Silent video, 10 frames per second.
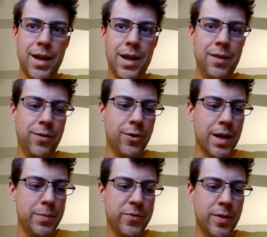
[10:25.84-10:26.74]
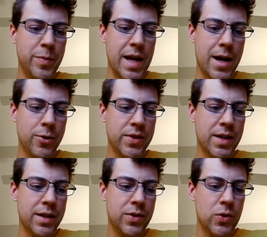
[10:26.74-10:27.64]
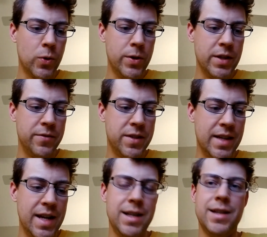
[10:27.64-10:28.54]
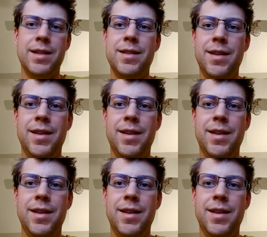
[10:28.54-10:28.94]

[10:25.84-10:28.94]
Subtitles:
Evil comes from the outside source of Satan.